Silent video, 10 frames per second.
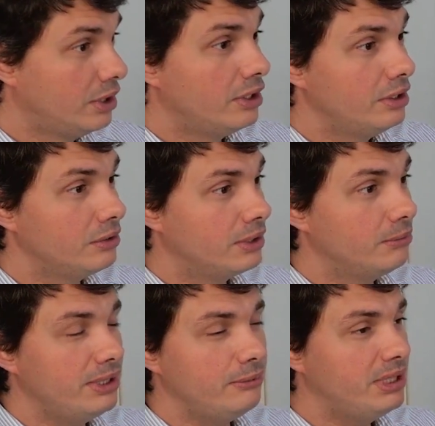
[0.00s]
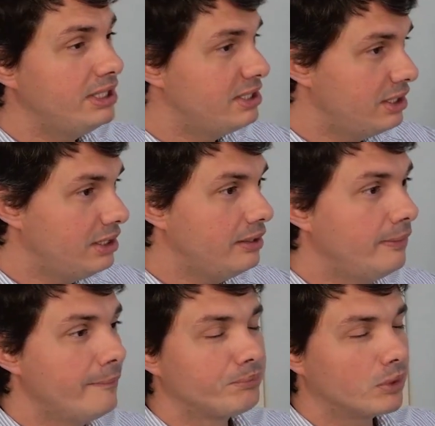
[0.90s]
You can be PT,
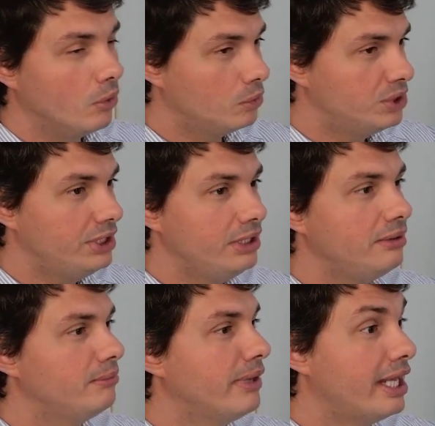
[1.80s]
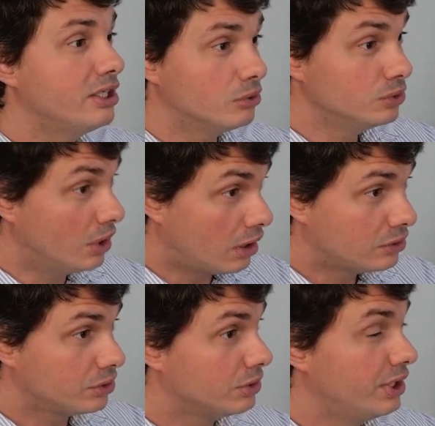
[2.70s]
OT, medical
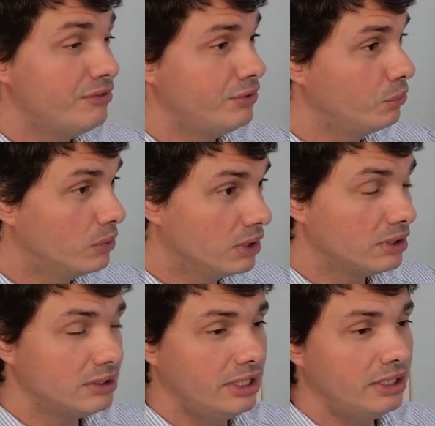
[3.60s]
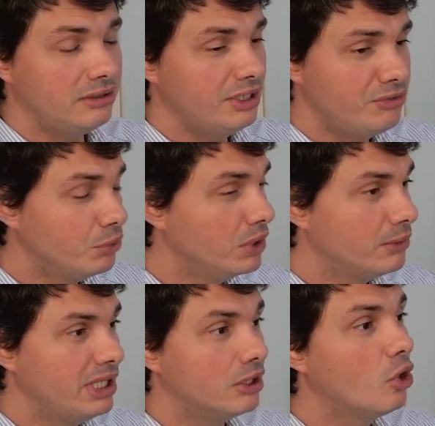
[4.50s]
doctor if you want. And if you want to
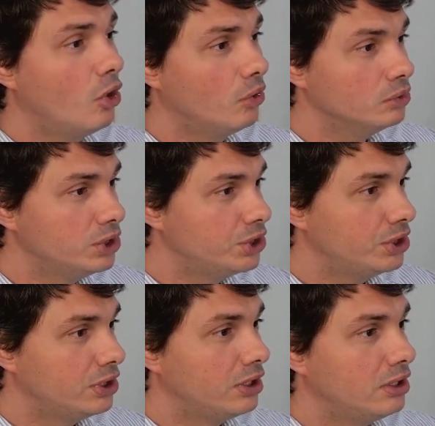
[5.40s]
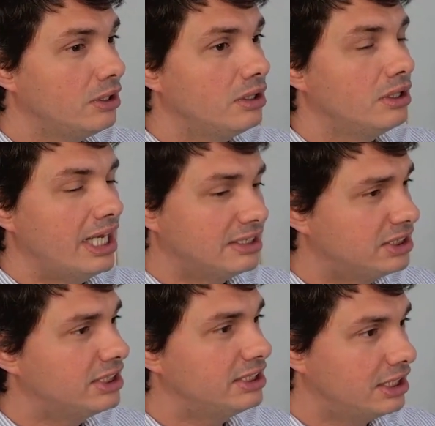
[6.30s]
be a coach,
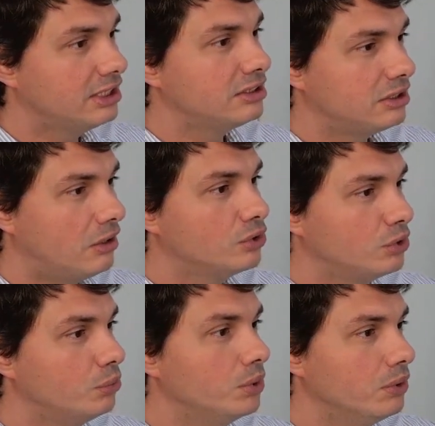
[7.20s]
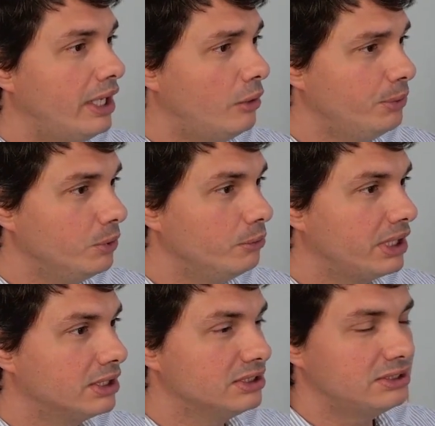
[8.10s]
exercise science also will help you,
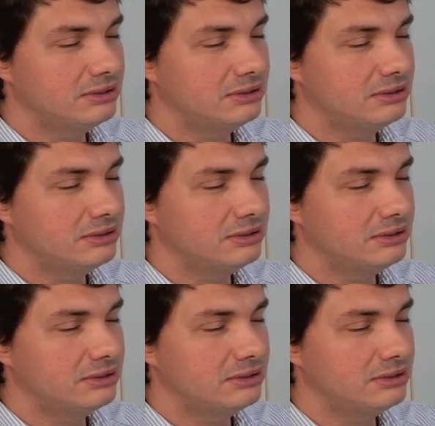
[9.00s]
because